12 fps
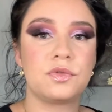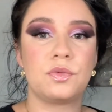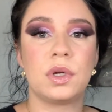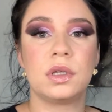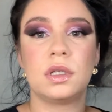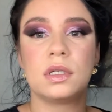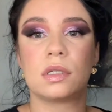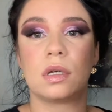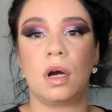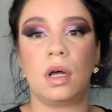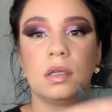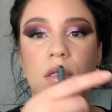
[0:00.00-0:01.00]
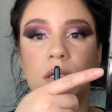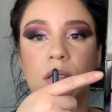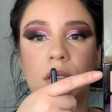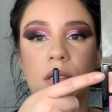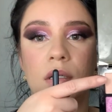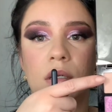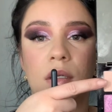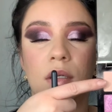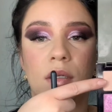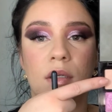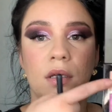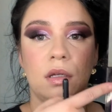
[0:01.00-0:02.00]
run this color
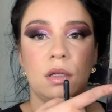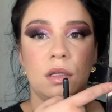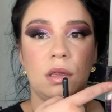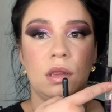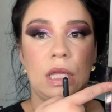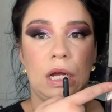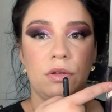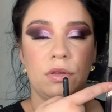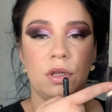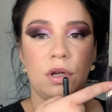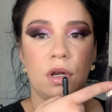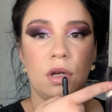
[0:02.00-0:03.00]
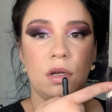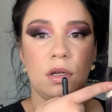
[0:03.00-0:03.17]
down there,